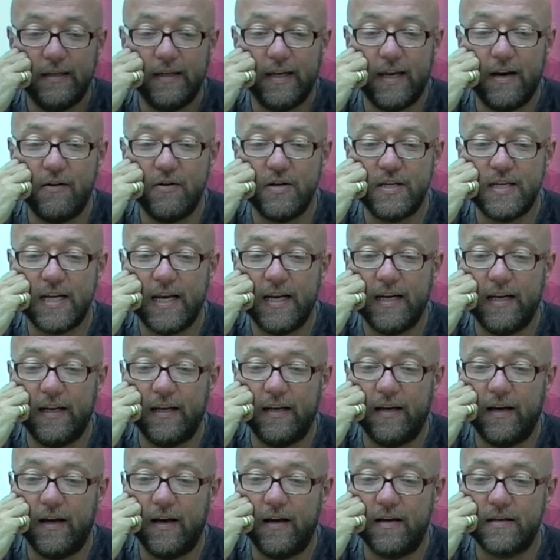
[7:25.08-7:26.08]
Aaron
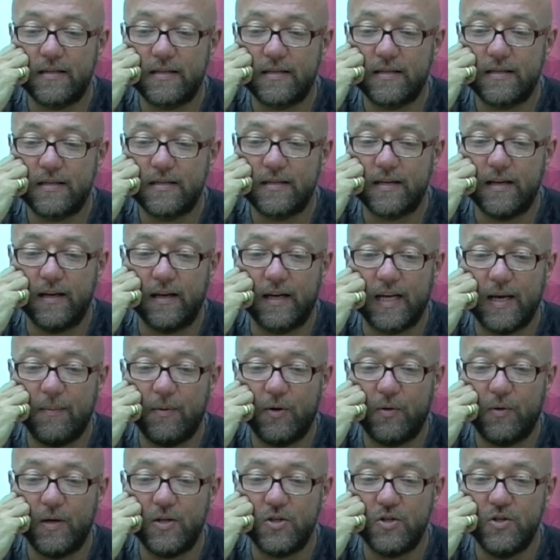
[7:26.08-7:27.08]
Taylor asks a
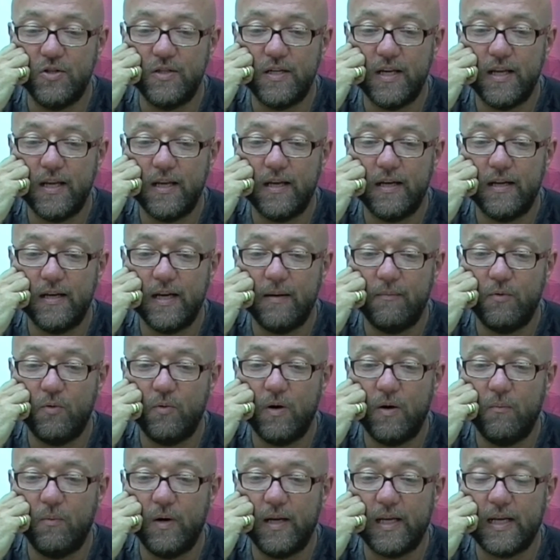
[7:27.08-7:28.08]
couple of questions here. Number
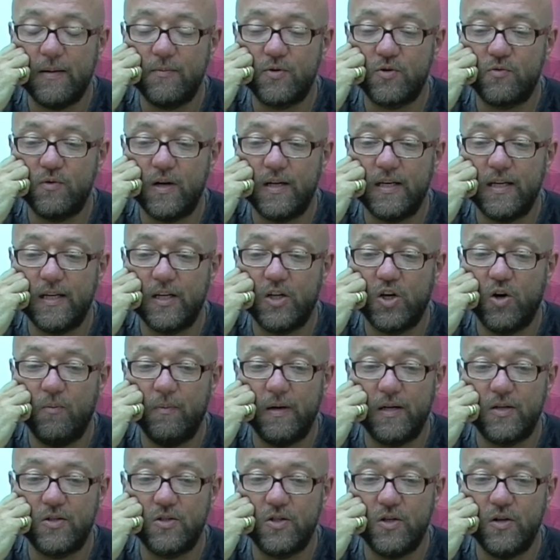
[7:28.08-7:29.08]
one, when it comes to writing
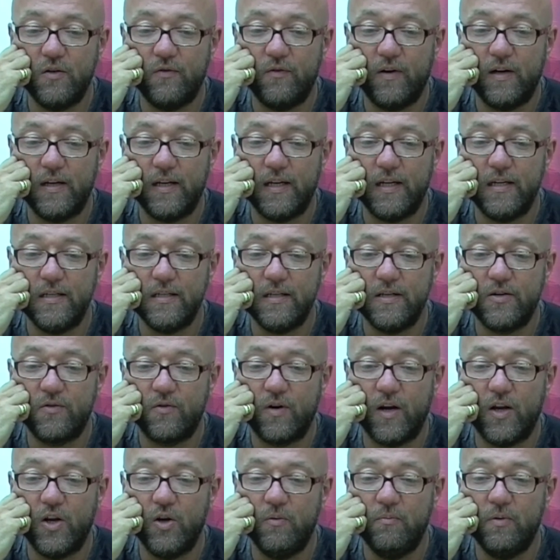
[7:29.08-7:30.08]
comics, do you find it easier to
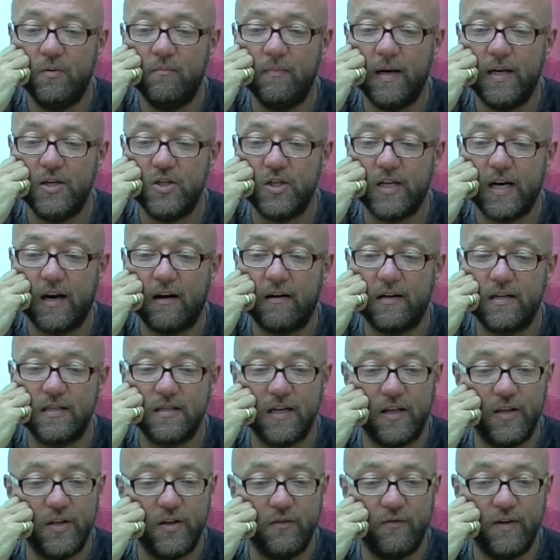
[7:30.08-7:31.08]
write uber major characters
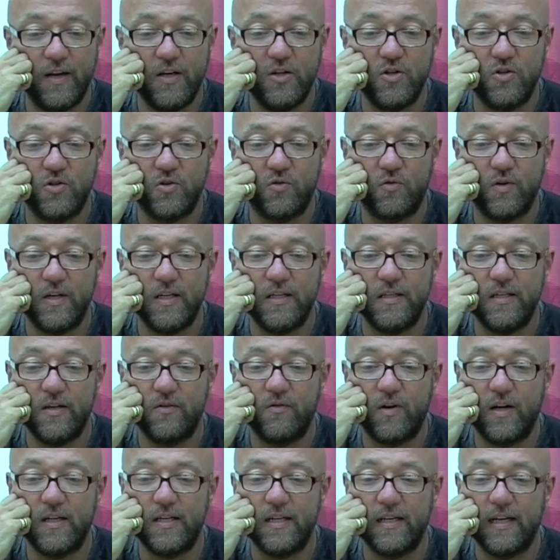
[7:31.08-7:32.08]
like the Avengers, or
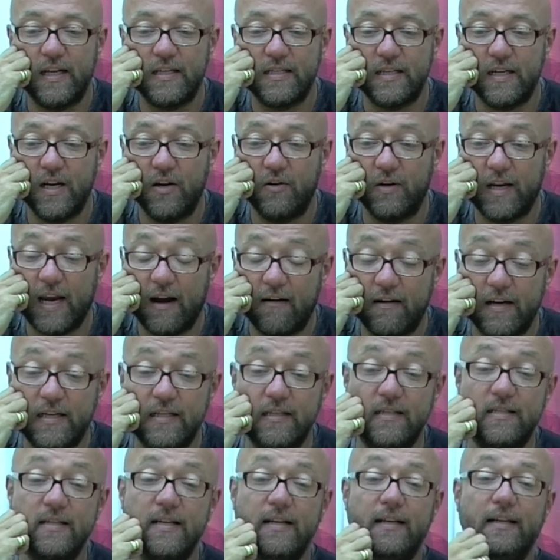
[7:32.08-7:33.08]
easier writing lesser known
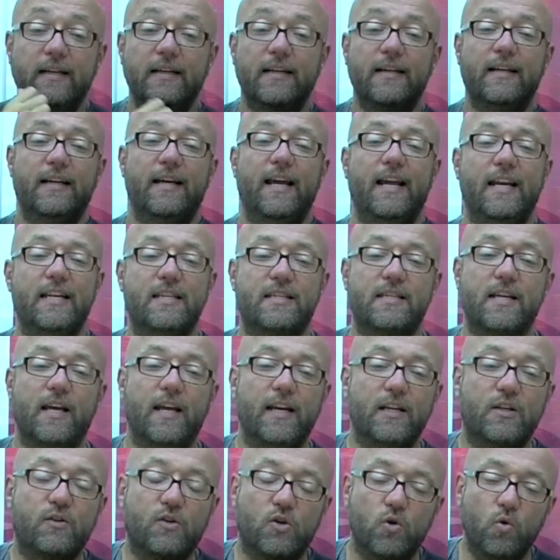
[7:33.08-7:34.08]
characters?
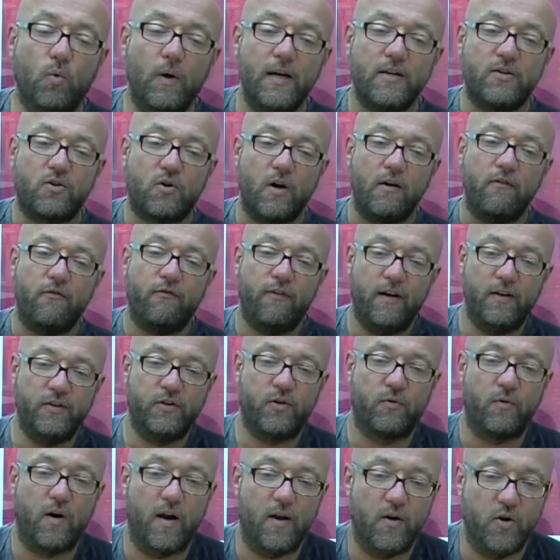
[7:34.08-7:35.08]
It's always great fun
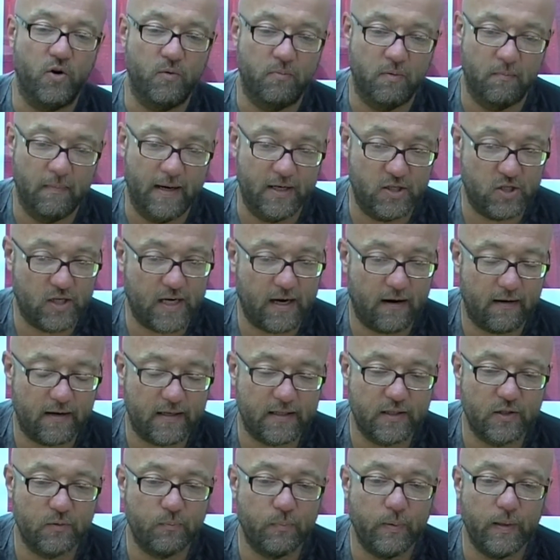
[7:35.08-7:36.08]
to write uber major
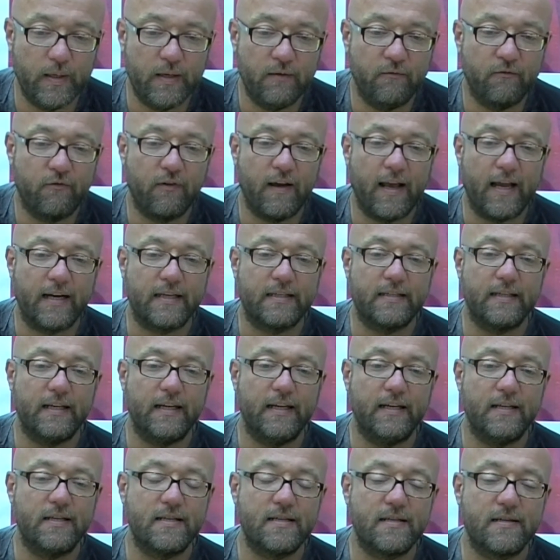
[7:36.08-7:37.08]
characters, but in fact
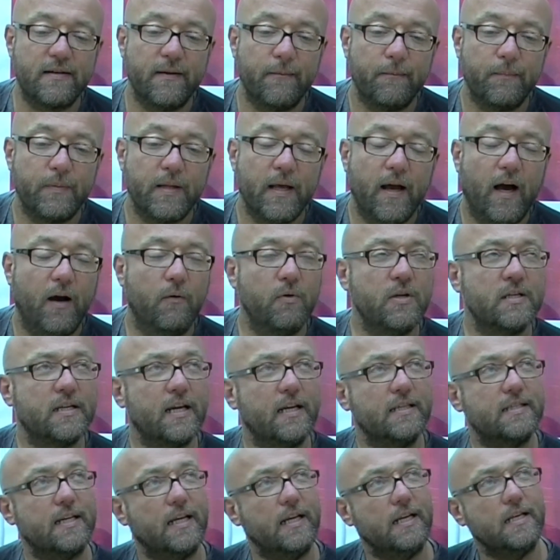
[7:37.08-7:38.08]
I wouldn't
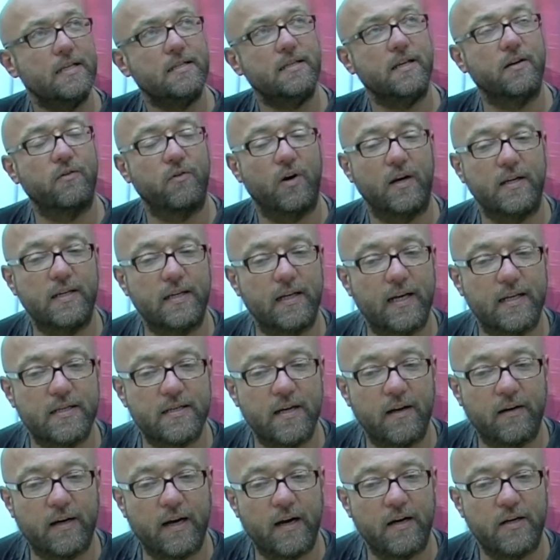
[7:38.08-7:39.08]
say it's easier writing
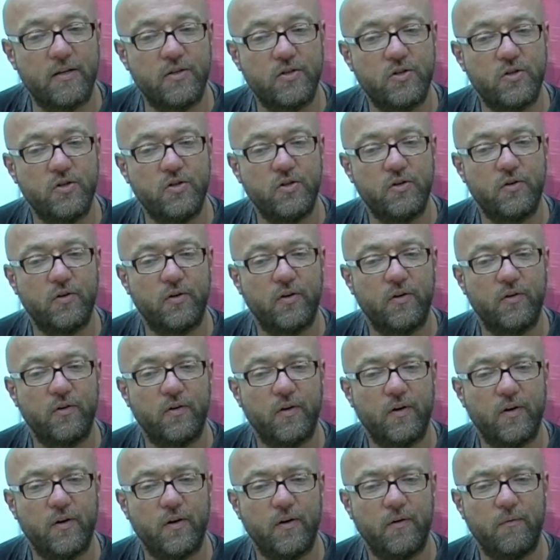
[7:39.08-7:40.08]
lesser known characters, because you've got
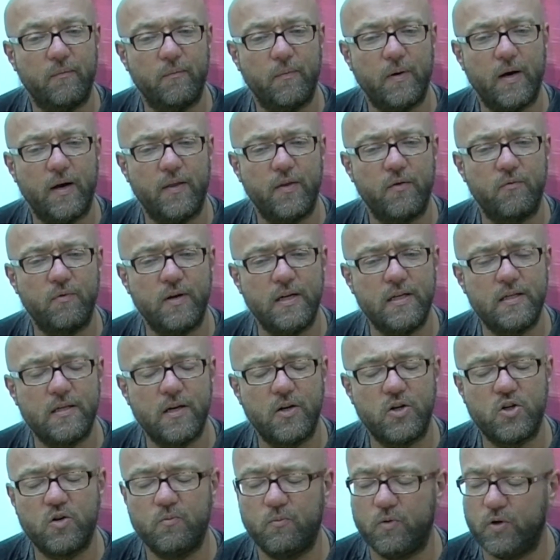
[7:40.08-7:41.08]
to either
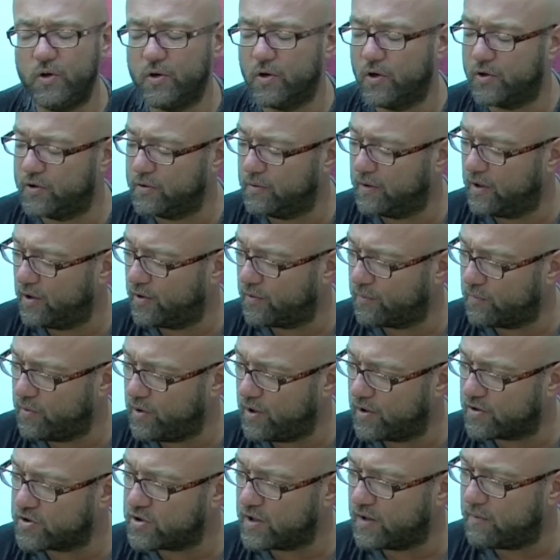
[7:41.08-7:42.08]
research them or you've got to do a lot of
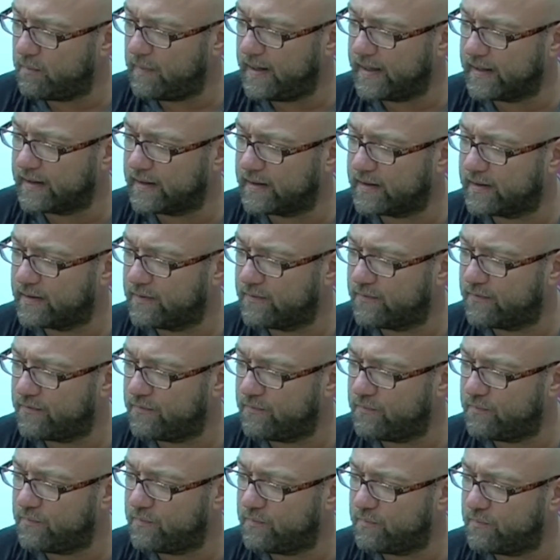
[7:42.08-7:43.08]
work trying to
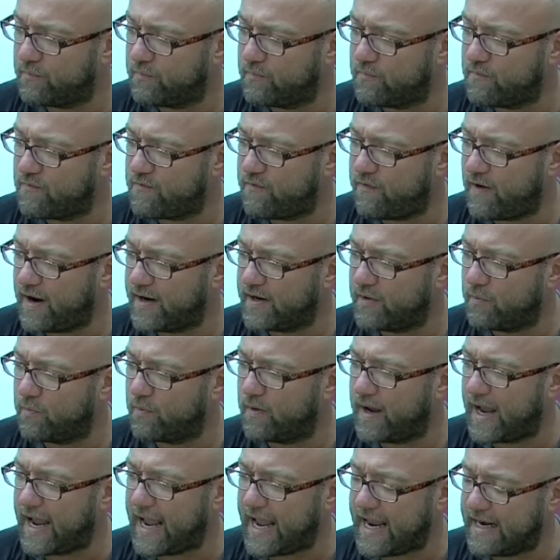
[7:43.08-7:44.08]
find
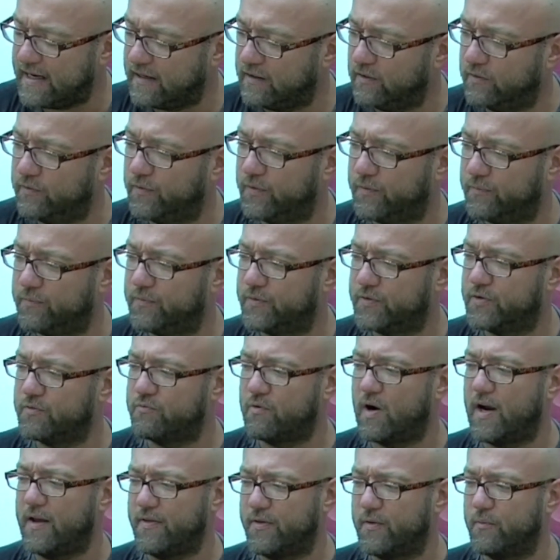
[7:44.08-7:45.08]
a handle to
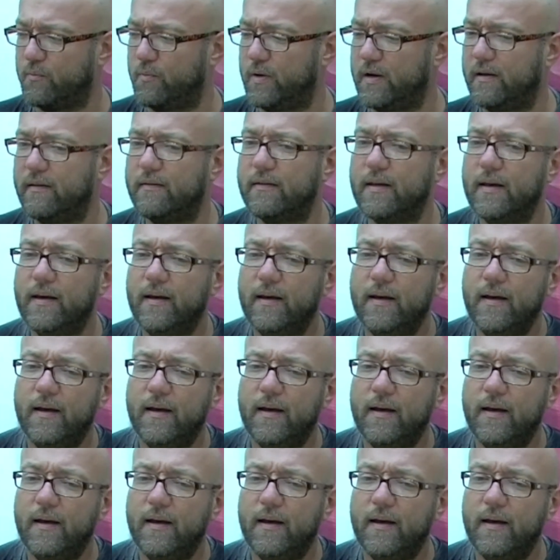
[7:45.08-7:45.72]
write them with.